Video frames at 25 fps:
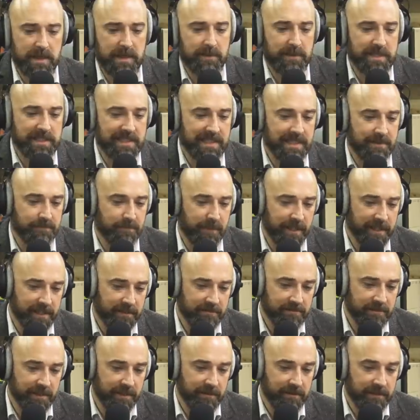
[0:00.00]
BBC
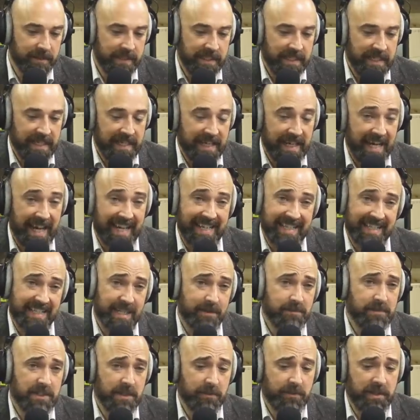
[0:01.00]
Micro. And it
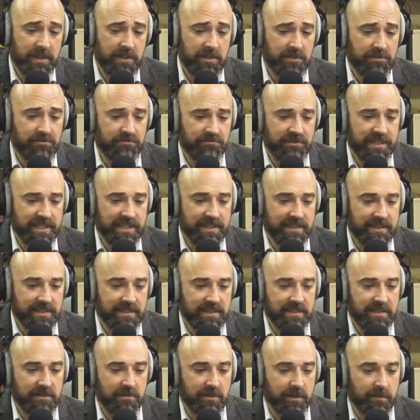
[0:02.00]
comes up with good reason,
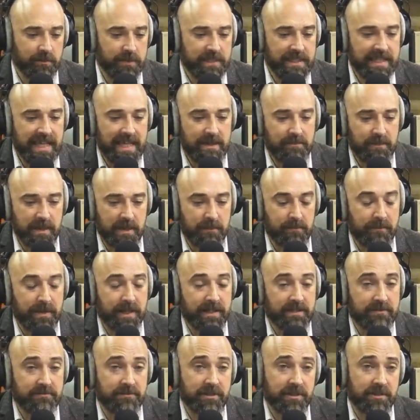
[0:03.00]
too. It was the 8 bit
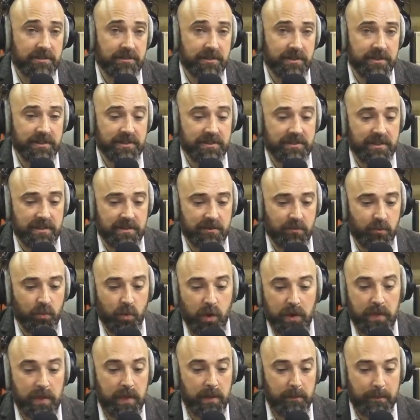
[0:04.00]
Micro that
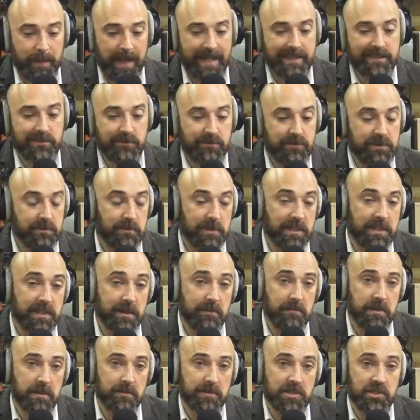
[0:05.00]
won the battle to
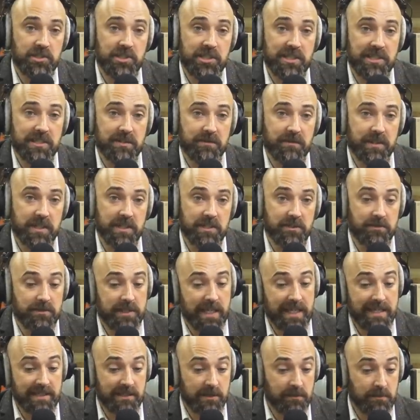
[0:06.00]
become the machine of the
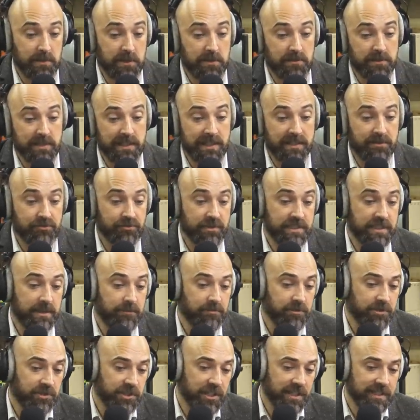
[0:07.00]
UK's computer literacy
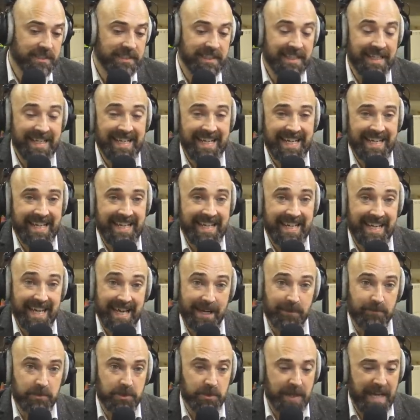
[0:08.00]
project. It
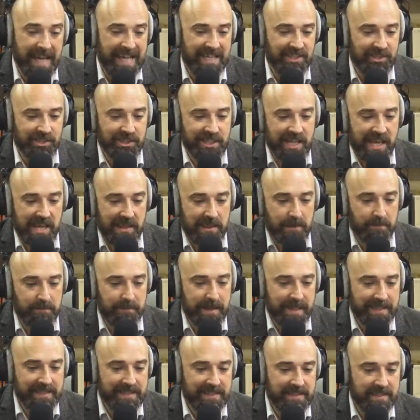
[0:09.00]
helped to educate the
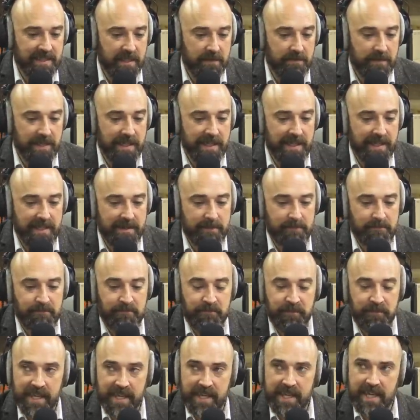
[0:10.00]
masses over here.
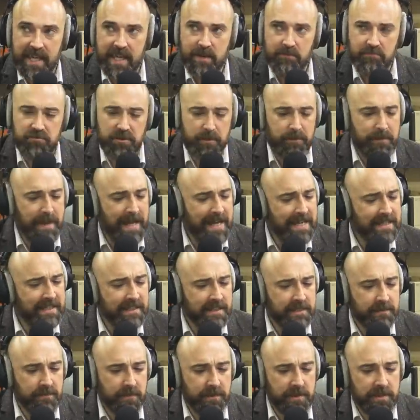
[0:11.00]
It prepared
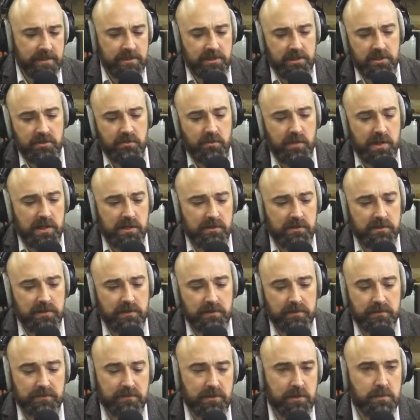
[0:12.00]
us for the new world
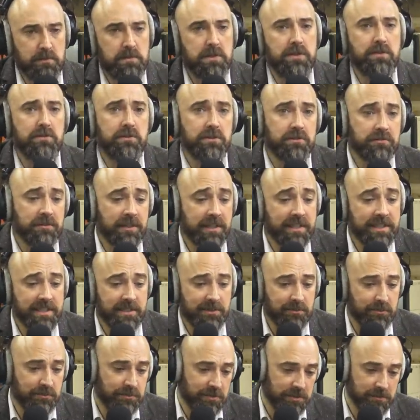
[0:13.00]
of
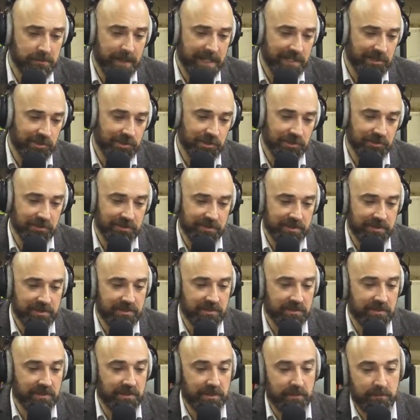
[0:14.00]
computerized automation
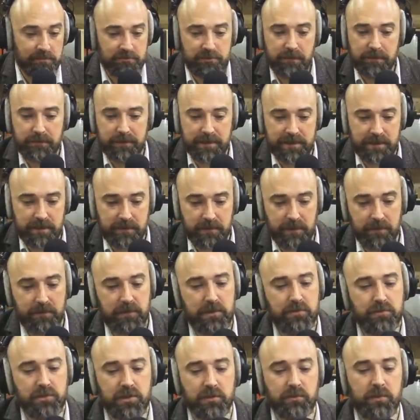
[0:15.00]
so that the profits of the
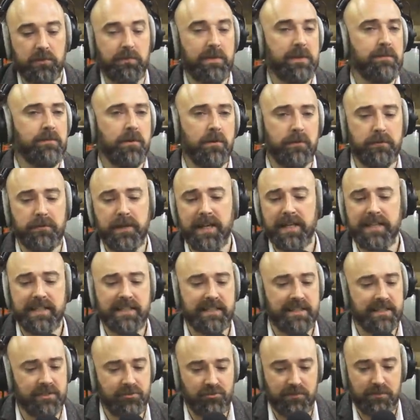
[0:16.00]
future would be more fairly
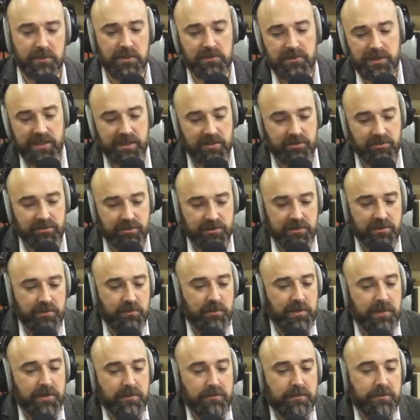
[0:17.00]
distributed across the
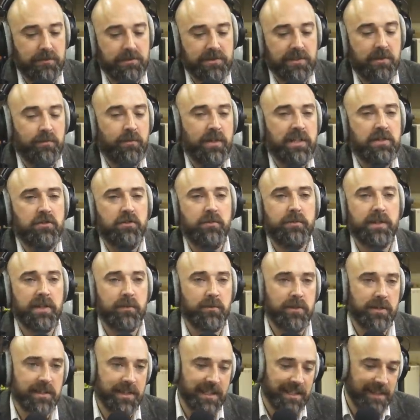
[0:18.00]
workforce and we'd all be
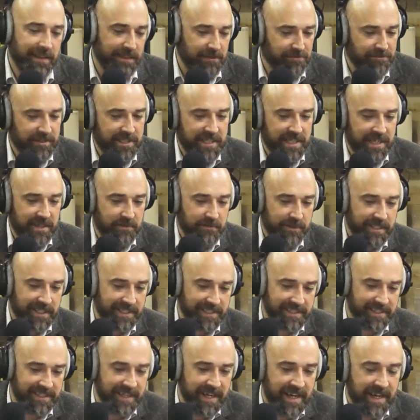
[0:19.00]
working three day
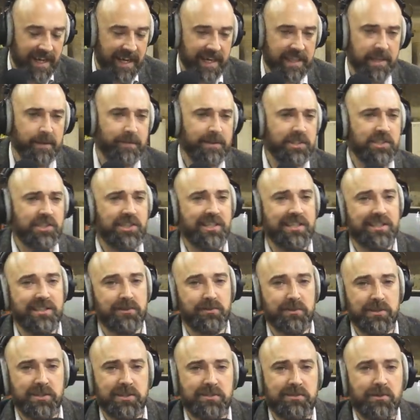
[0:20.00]
weeks and the machines
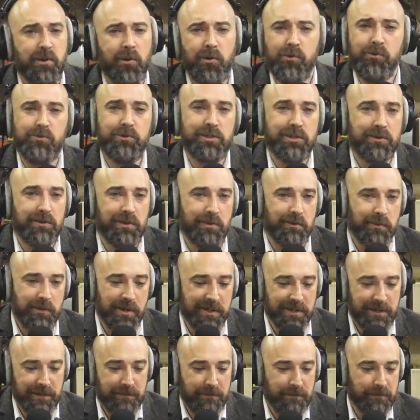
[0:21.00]
would all do the
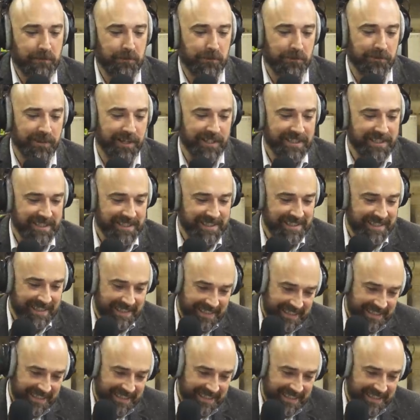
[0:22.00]
work for us.